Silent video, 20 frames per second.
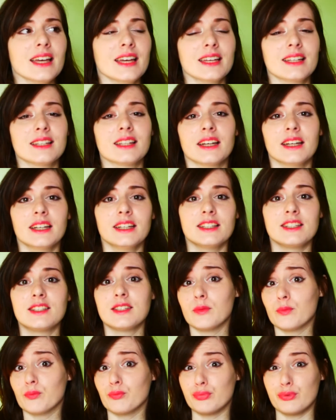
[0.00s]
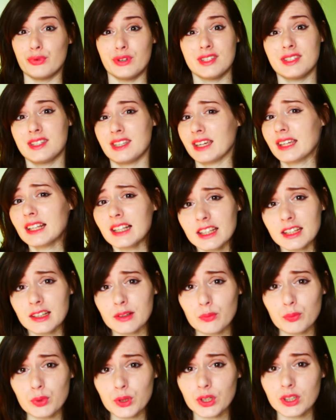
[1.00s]
It is
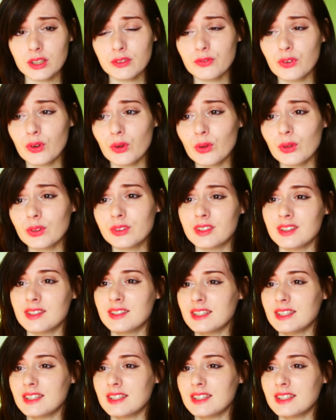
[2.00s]
breathtakingly beautiful, the